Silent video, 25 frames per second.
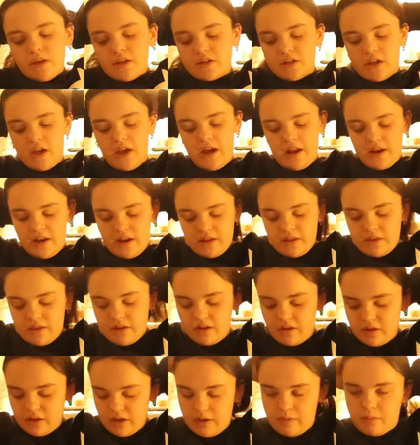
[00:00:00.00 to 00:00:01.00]
because I had it in
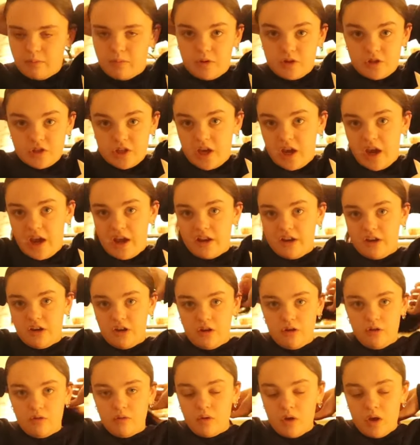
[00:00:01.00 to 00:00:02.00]
the clip, which like I
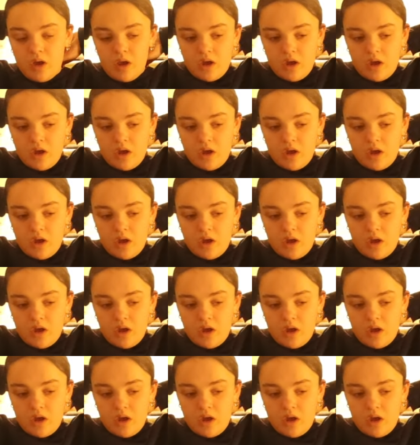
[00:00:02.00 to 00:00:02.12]
knew.